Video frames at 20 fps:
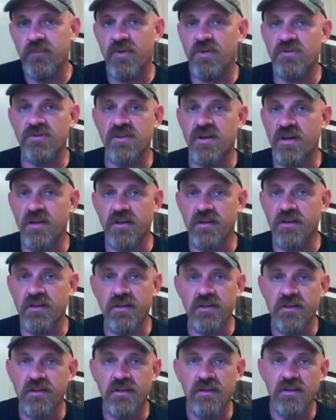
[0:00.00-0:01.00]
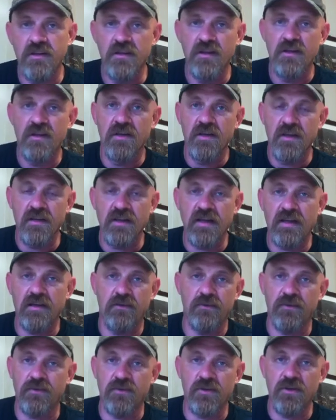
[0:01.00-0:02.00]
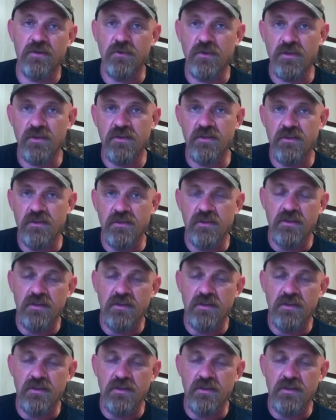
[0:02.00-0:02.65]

There's not any. And I don't agree with it.